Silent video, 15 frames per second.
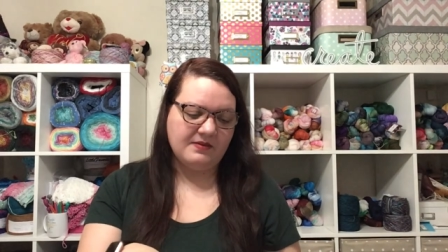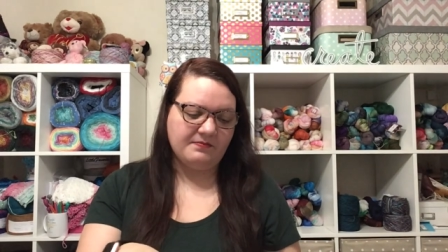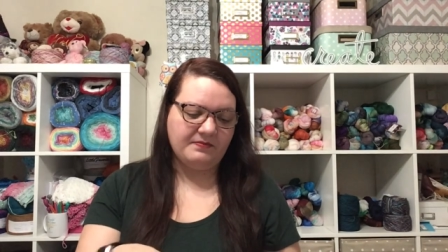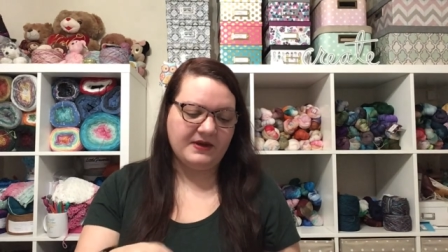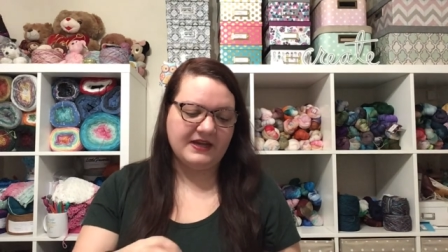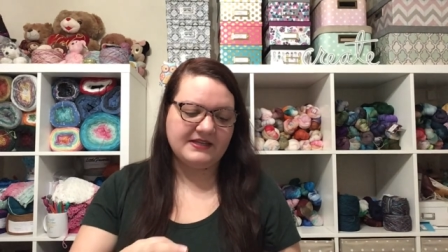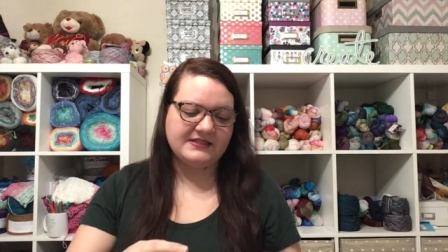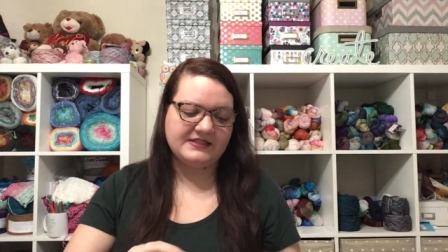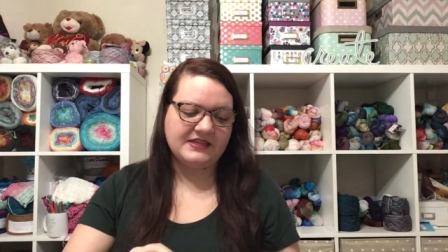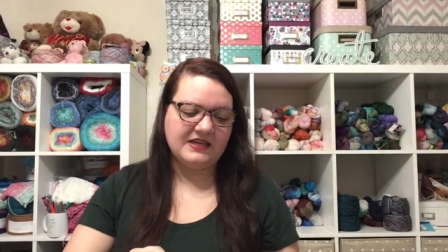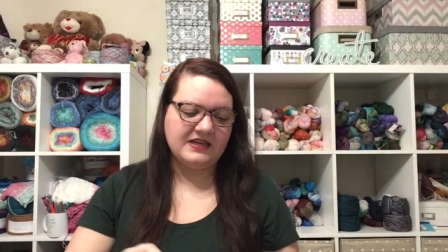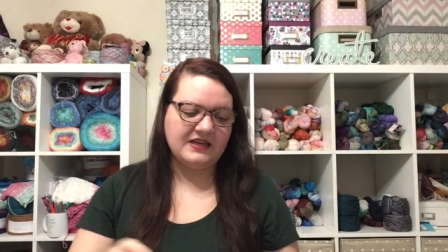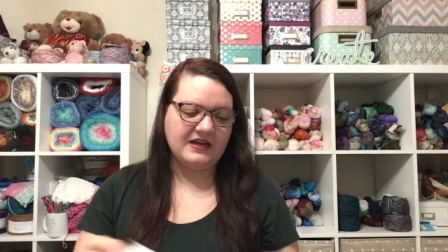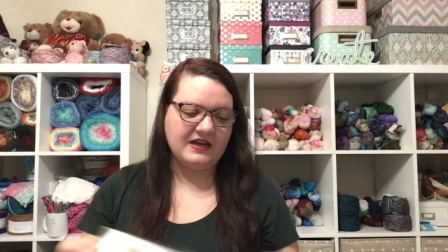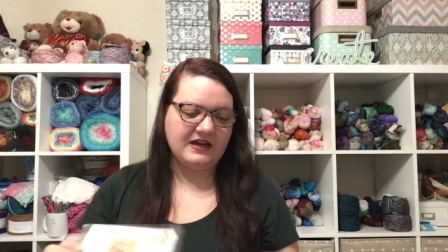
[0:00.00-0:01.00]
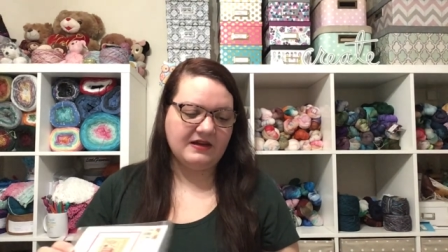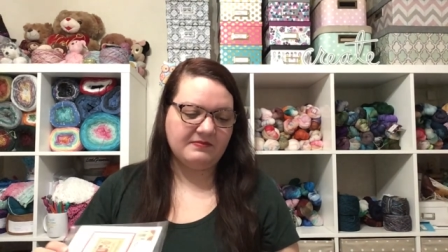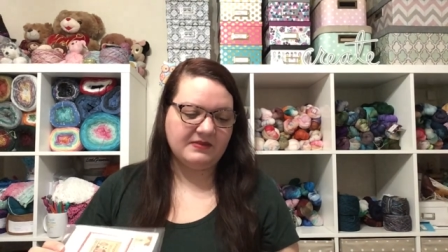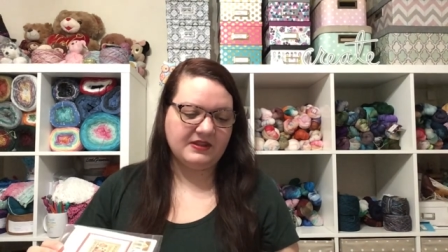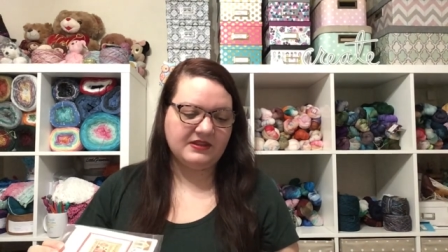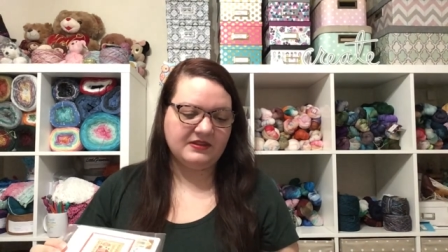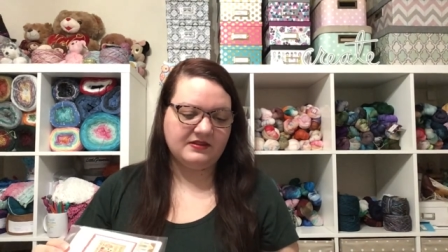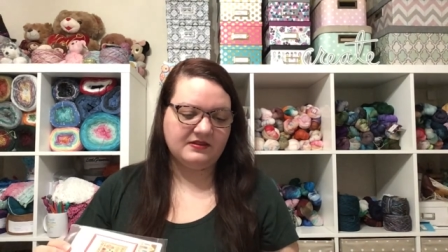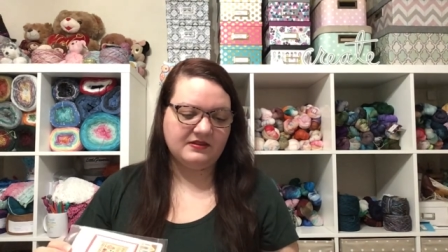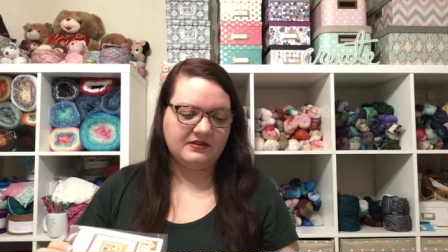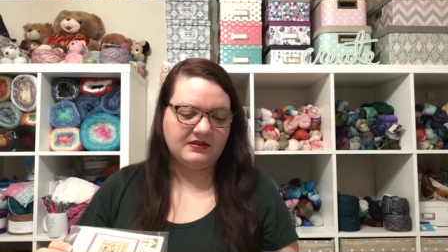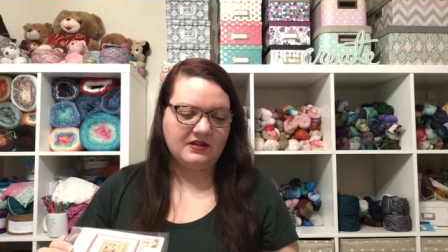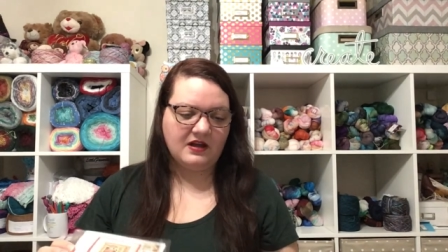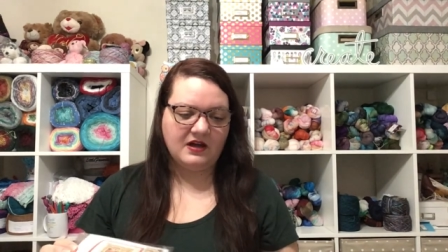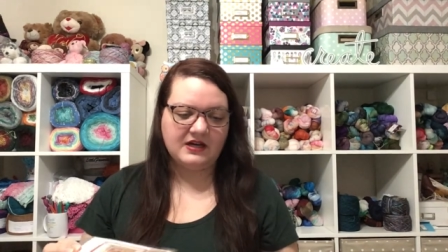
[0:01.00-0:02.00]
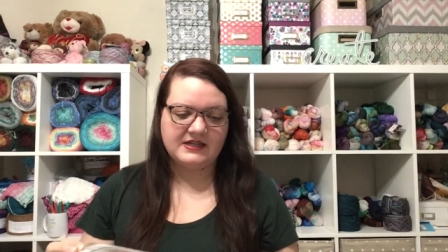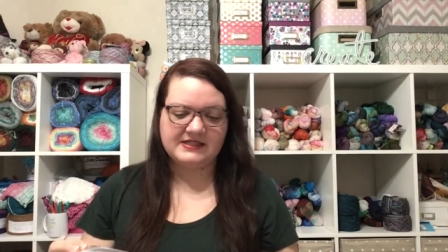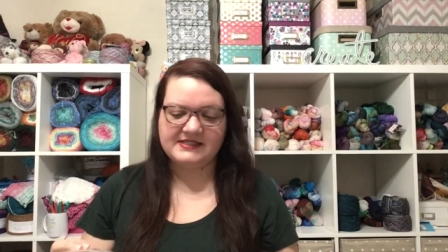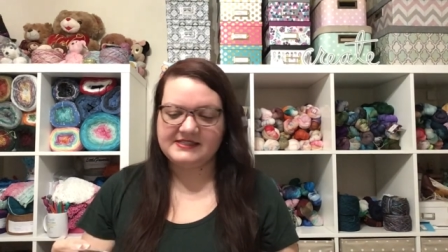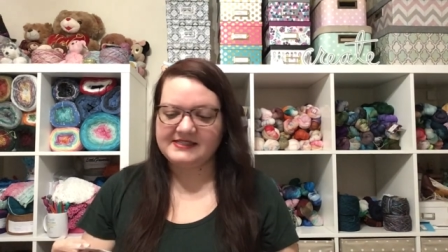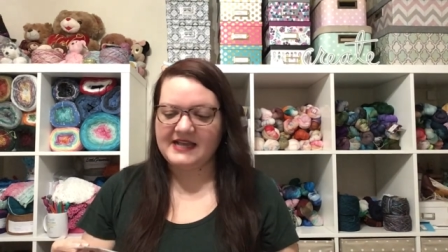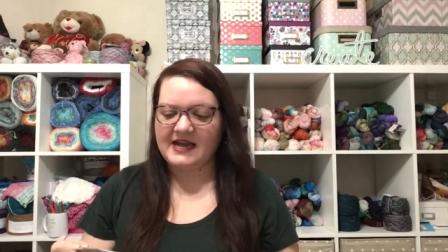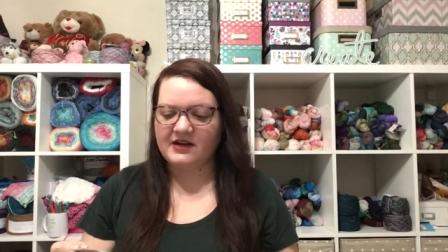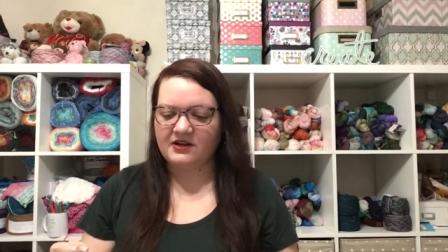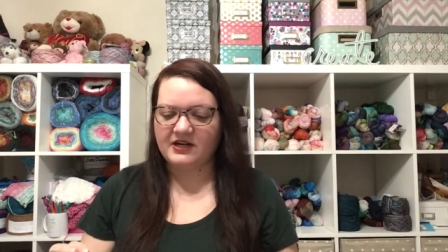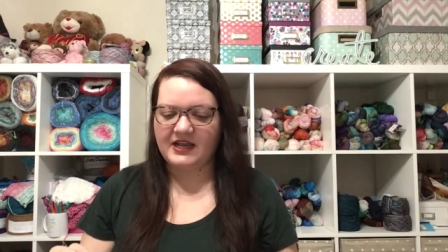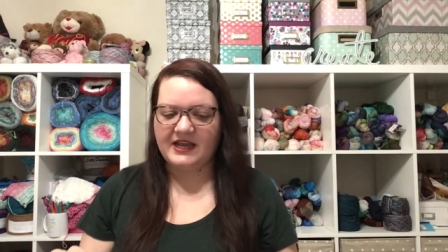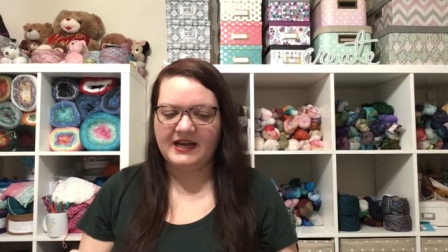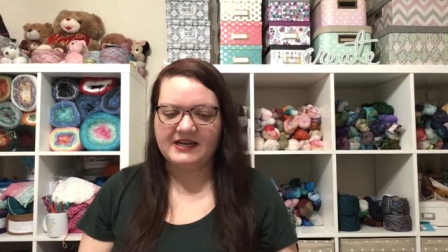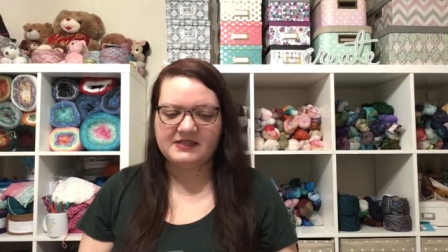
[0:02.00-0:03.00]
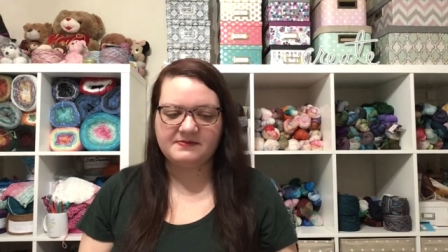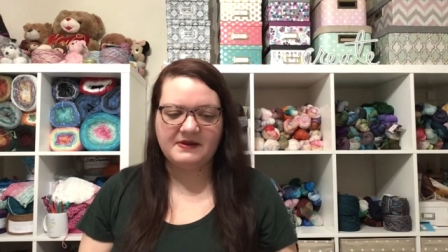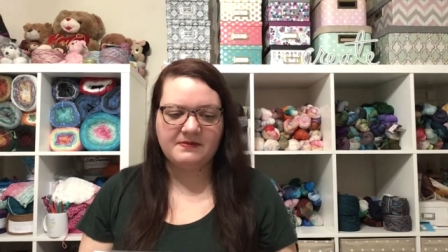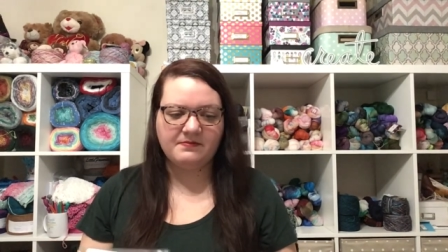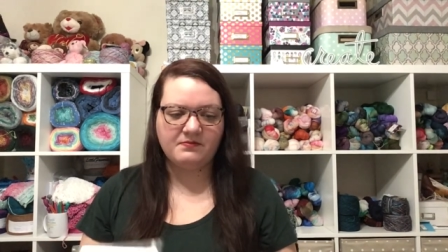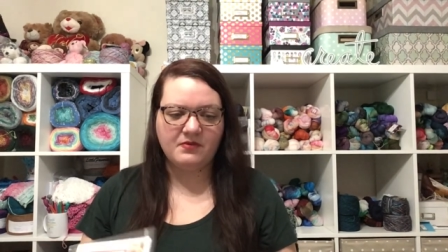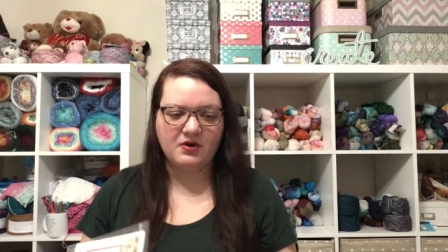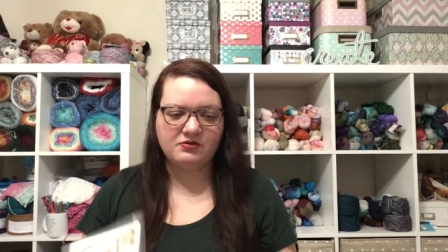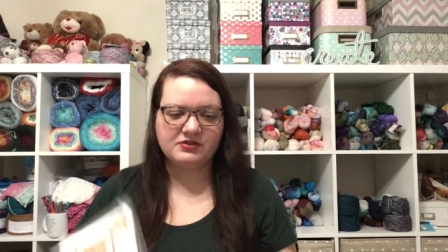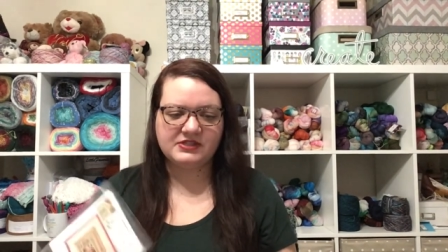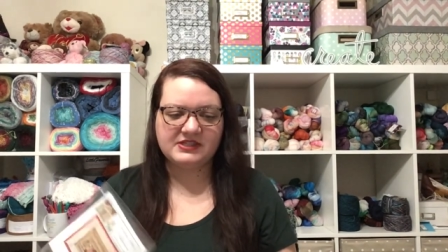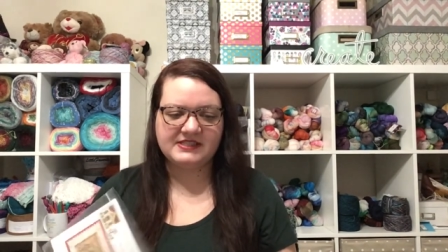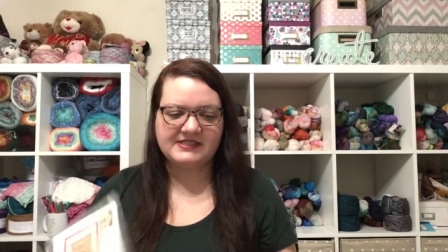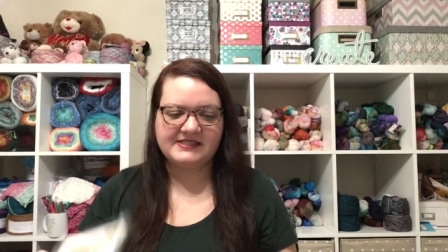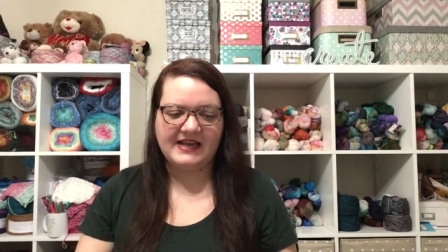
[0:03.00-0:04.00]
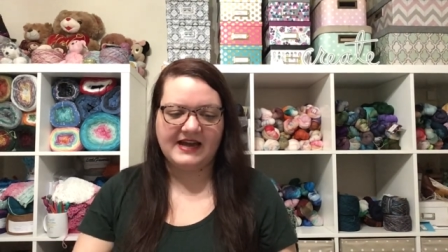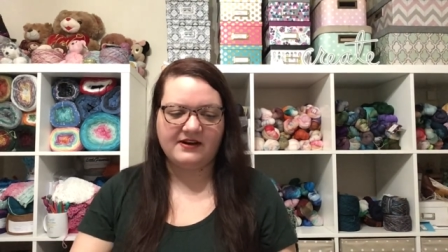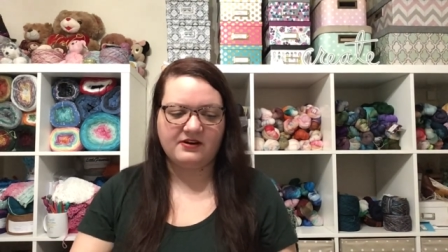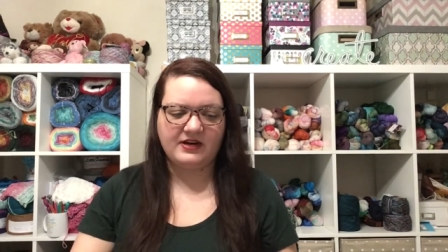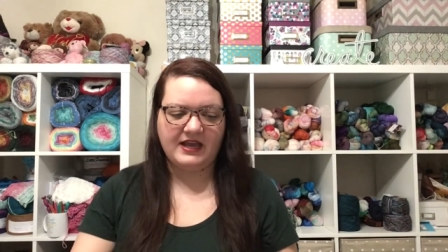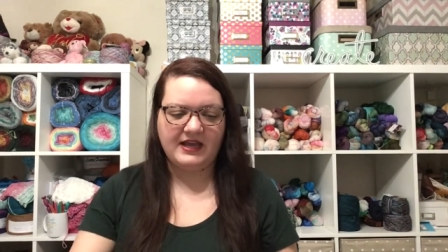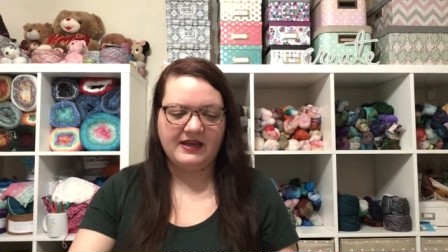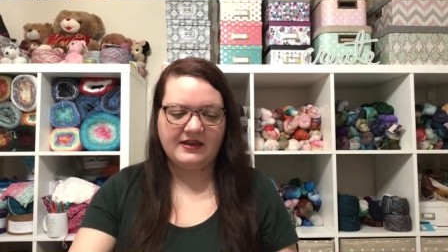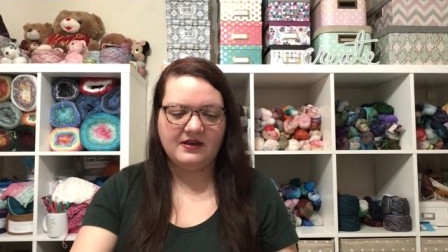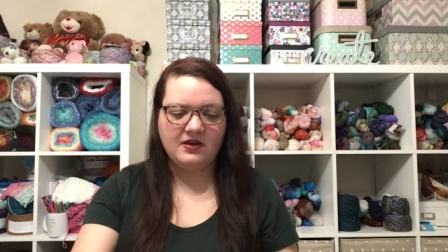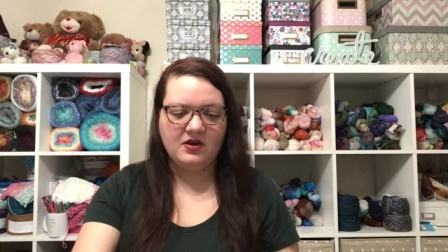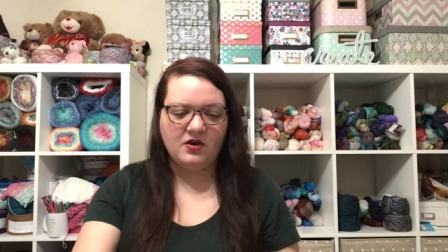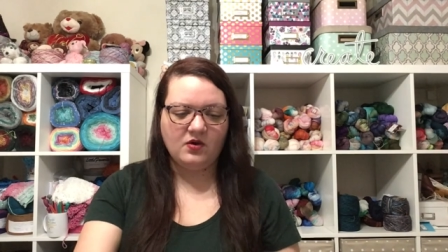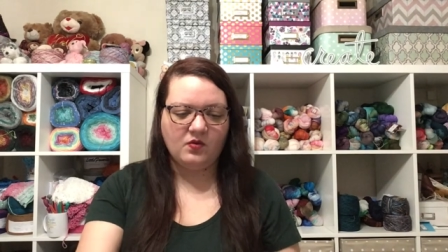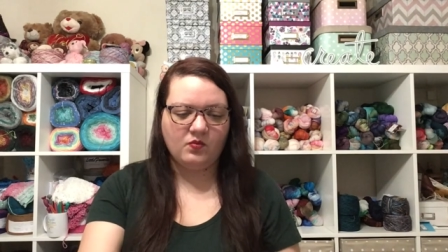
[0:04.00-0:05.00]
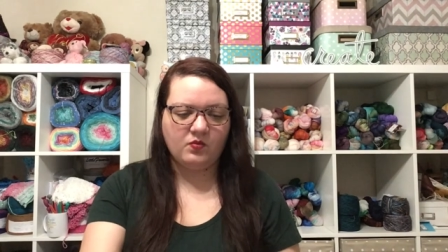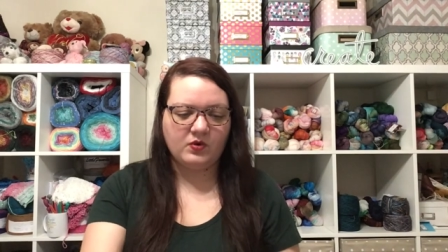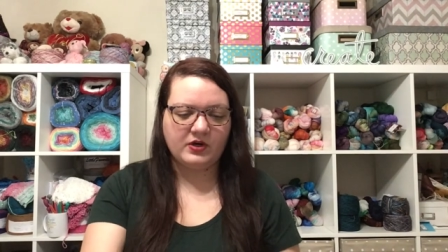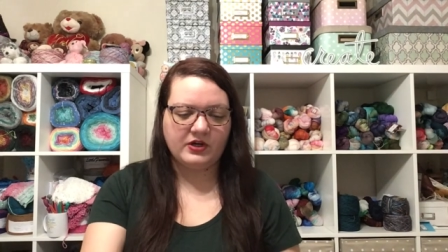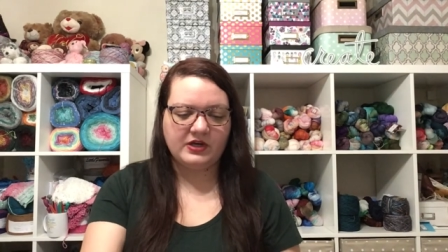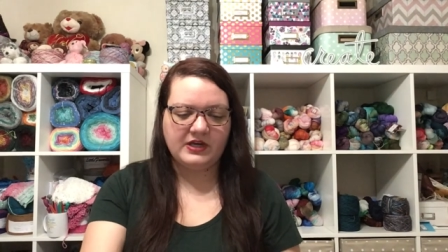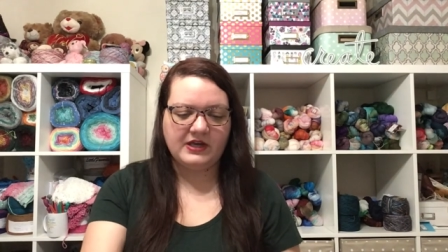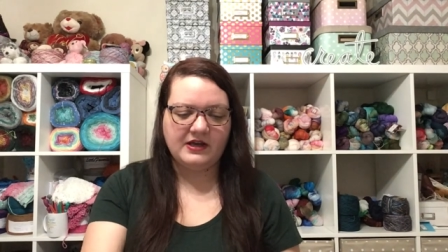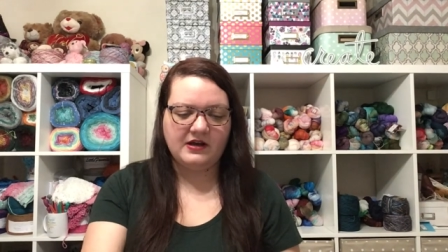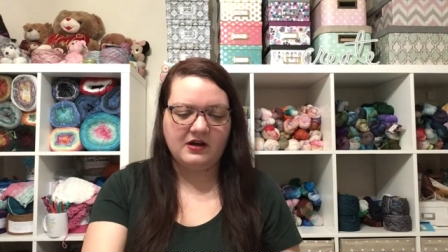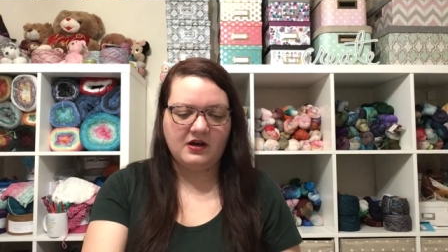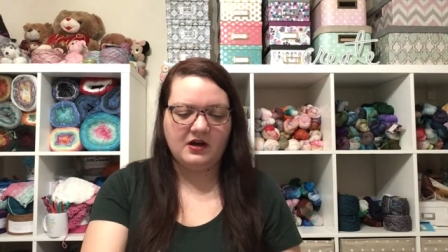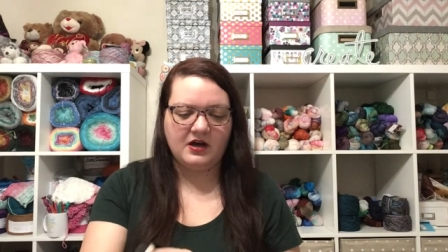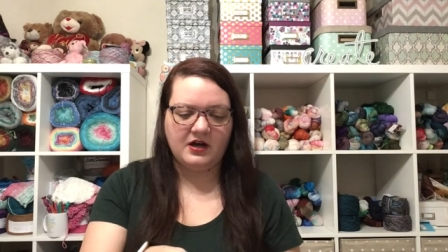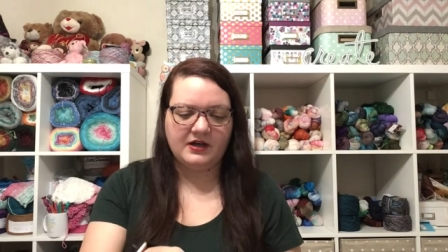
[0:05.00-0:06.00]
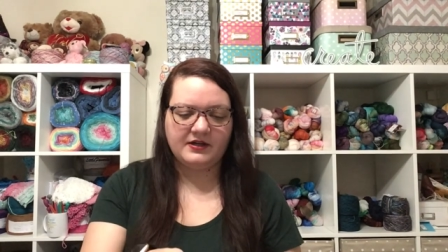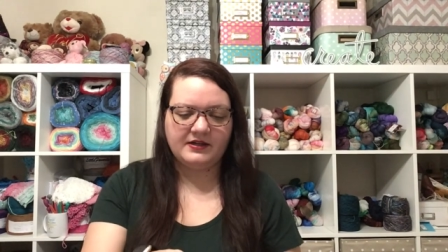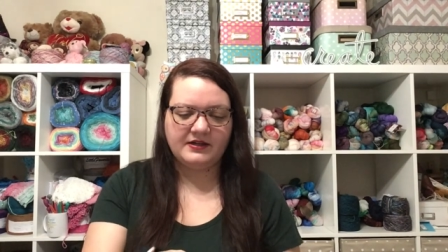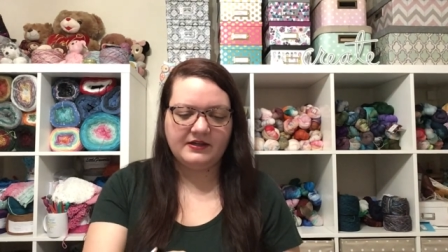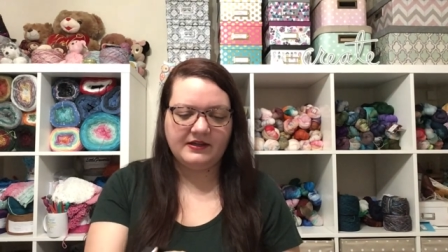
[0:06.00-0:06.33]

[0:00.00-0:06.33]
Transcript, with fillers: But um, on Saturday, I spent most of Saturday working on